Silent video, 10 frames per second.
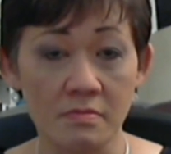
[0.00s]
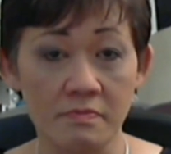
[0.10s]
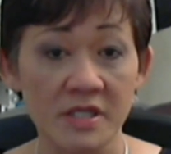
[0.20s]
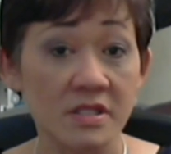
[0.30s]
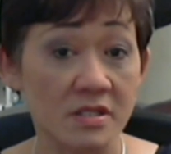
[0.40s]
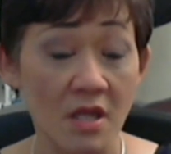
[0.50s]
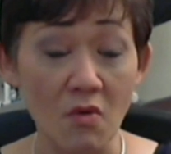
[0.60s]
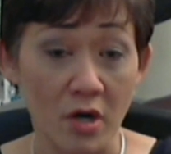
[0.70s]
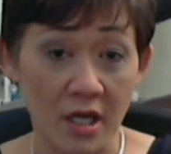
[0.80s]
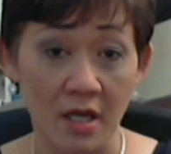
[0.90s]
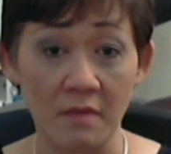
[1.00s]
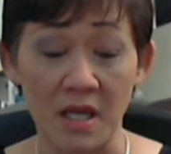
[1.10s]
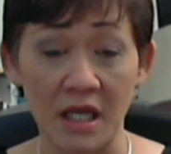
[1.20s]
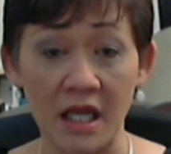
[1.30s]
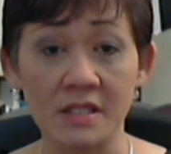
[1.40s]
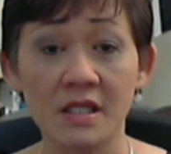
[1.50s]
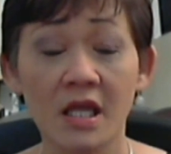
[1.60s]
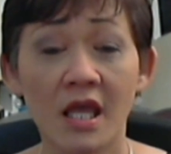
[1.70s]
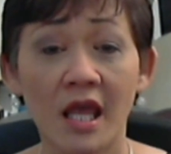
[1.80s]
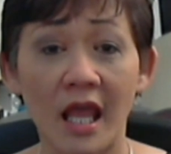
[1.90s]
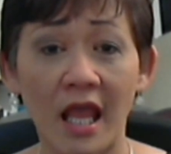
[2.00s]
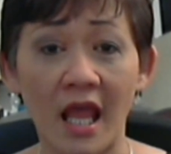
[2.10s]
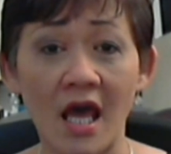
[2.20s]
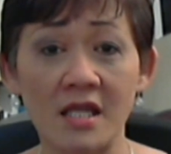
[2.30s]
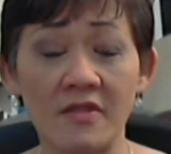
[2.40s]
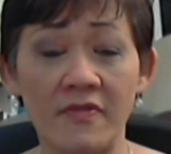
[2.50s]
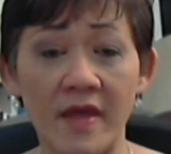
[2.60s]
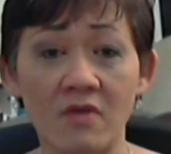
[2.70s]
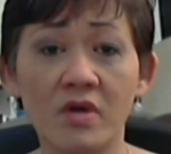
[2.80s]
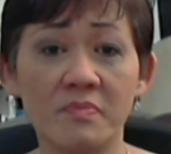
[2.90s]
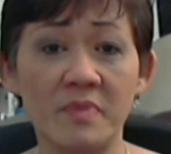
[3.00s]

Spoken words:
business networking meetings, and there would